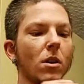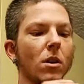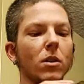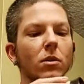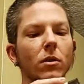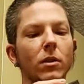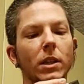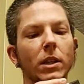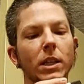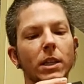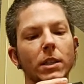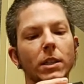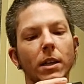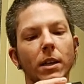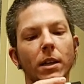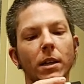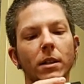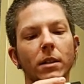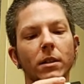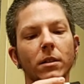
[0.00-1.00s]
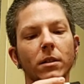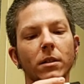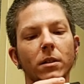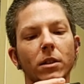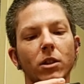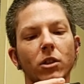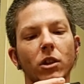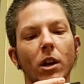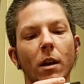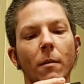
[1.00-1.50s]
So this has
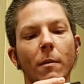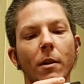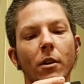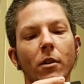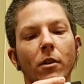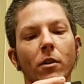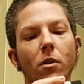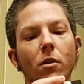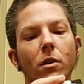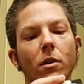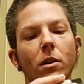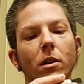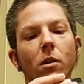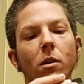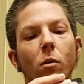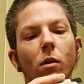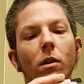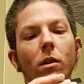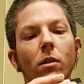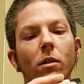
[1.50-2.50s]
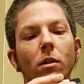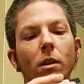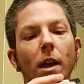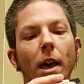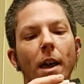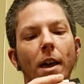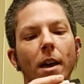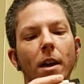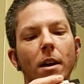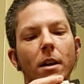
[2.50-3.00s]
shea butter, coconut oil,
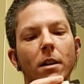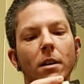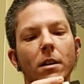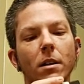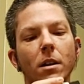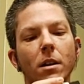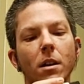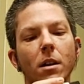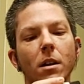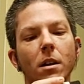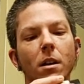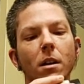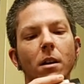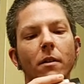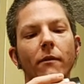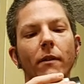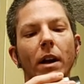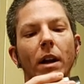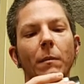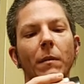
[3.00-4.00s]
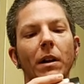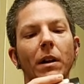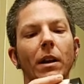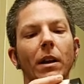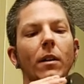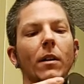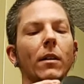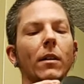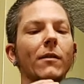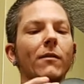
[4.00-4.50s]
and vitamin
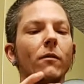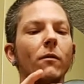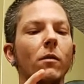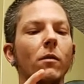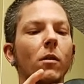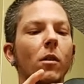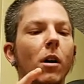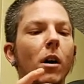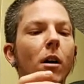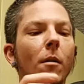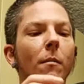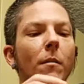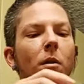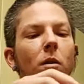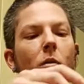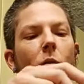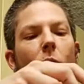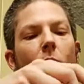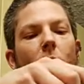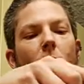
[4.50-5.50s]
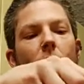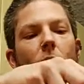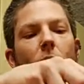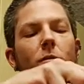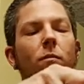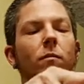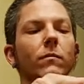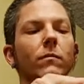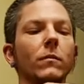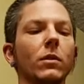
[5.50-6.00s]
E and almond oil.
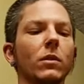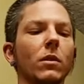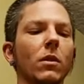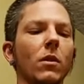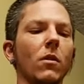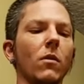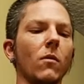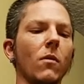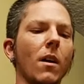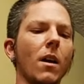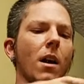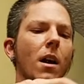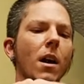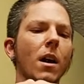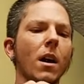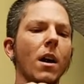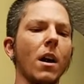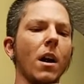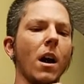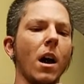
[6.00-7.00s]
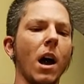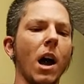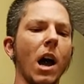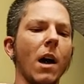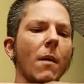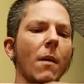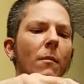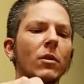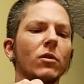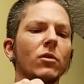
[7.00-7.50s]
So
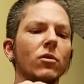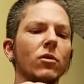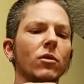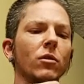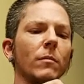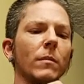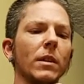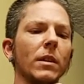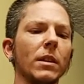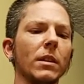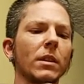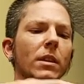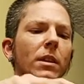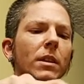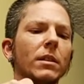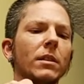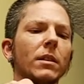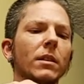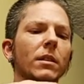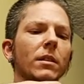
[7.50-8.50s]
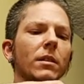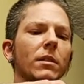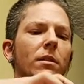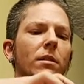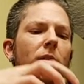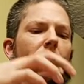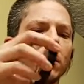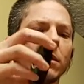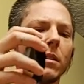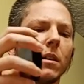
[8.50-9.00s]
I'm assuming this
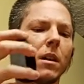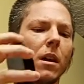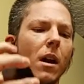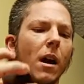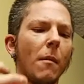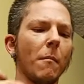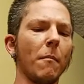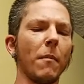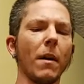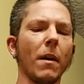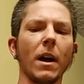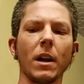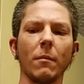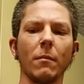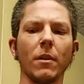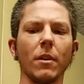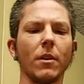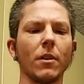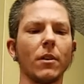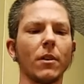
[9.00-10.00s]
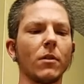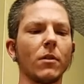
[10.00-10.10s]
is a body butter.